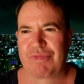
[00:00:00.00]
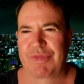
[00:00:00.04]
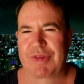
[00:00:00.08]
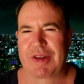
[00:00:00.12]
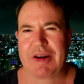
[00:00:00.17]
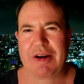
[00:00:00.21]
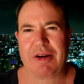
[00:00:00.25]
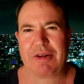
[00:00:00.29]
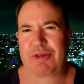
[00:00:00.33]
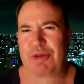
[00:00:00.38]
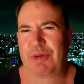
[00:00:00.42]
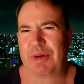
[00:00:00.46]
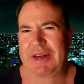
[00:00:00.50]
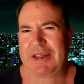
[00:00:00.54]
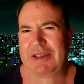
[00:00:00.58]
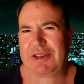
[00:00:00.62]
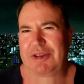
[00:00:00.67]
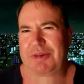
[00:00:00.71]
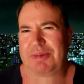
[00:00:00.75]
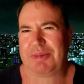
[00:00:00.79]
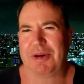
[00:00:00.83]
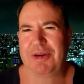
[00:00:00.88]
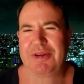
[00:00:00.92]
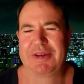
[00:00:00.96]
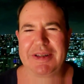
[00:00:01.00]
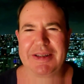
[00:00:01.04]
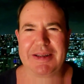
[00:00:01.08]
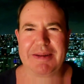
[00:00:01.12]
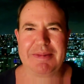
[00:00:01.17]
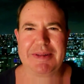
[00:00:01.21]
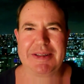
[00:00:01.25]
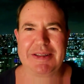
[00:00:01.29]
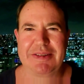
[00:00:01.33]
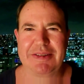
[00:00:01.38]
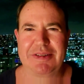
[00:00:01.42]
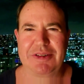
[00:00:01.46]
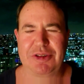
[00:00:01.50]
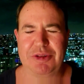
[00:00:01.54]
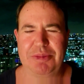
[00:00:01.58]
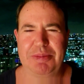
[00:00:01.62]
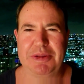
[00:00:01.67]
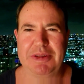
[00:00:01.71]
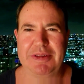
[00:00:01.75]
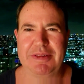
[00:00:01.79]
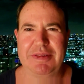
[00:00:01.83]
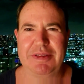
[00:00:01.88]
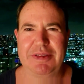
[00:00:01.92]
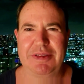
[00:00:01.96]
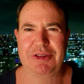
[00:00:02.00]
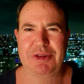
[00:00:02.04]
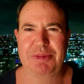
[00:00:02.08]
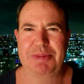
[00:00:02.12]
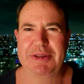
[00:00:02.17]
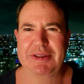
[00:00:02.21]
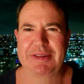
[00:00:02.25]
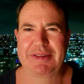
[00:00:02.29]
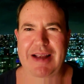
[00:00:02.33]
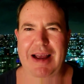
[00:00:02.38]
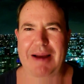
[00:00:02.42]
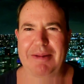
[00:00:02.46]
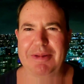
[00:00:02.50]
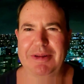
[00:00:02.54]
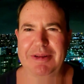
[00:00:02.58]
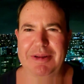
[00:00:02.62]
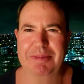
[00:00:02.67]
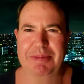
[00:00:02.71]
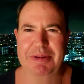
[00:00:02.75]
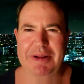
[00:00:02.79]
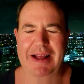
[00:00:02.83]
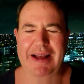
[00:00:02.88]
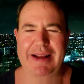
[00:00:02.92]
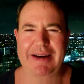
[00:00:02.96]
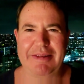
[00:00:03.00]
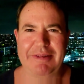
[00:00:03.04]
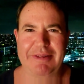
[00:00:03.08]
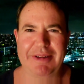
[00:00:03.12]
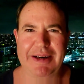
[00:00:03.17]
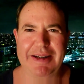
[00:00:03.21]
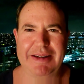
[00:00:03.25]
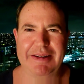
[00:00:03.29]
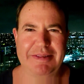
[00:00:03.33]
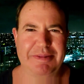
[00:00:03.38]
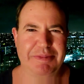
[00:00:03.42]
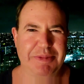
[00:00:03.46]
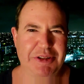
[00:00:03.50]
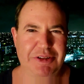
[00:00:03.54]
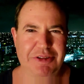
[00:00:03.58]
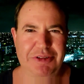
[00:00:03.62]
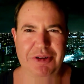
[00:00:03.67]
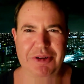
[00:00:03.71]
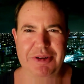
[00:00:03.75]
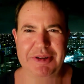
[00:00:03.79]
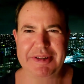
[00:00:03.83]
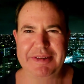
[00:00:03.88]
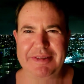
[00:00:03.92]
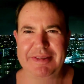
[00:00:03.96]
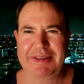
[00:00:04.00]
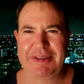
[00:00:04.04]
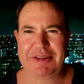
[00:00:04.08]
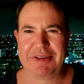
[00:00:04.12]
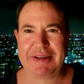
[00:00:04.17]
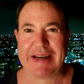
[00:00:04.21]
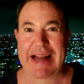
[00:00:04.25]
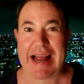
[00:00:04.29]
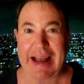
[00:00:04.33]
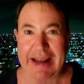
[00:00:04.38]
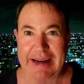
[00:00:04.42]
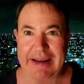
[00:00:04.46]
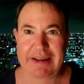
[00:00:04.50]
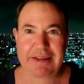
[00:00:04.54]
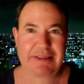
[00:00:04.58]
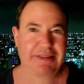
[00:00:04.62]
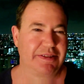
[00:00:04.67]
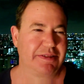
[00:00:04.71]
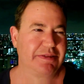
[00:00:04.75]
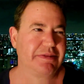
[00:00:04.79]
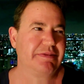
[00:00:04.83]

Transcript: you know, quitting smoking, I mean, it's stupid, stupidest habit on the planet, right? You totally, you're an addict.